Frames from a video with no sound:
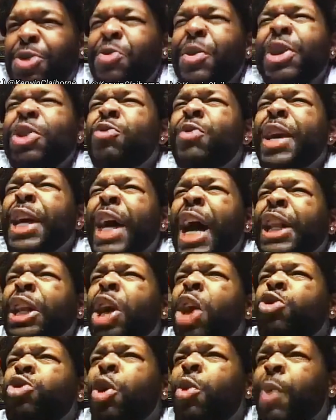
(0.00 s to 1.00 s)
You ain't got
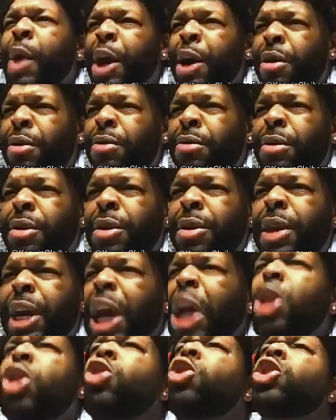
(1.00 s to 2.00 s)
to go nowhere.
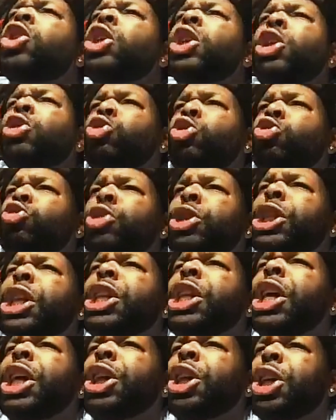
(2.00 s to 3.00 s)
It looked good on you.
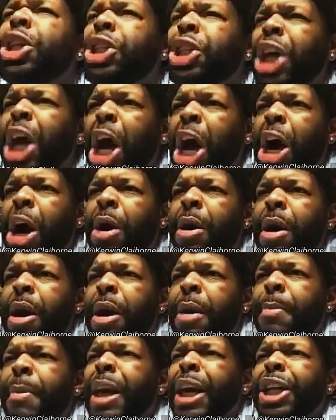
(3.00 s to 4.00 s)
She did a good job.
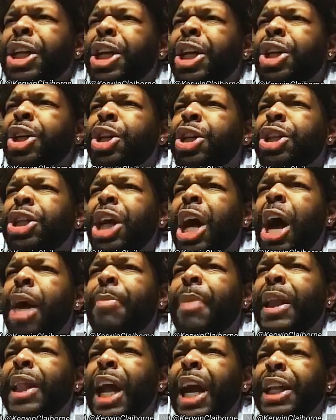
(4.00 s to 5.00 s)
Mickey did a good
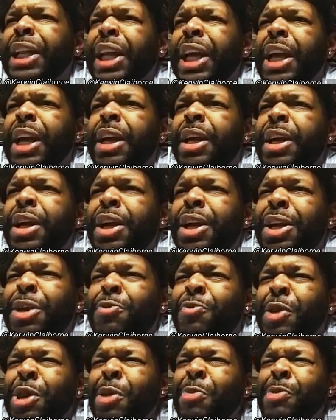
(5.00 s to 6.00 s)
job. I like that.
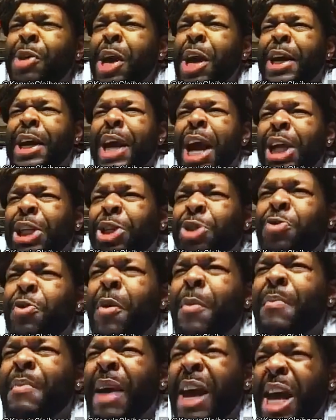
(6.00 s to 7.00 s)
Went up there and got you
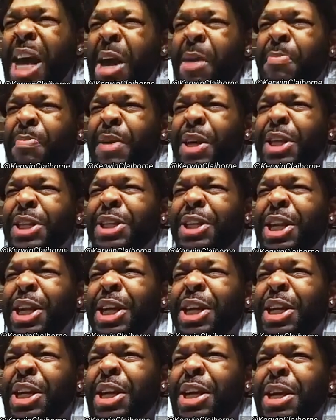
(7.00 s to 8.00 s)
a man piece,
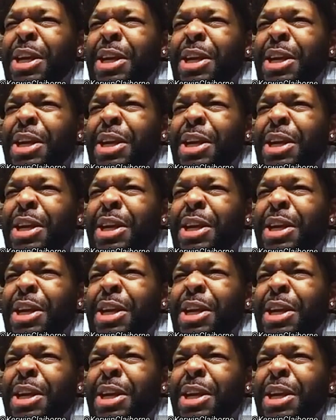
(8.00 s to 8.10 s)
didn't it?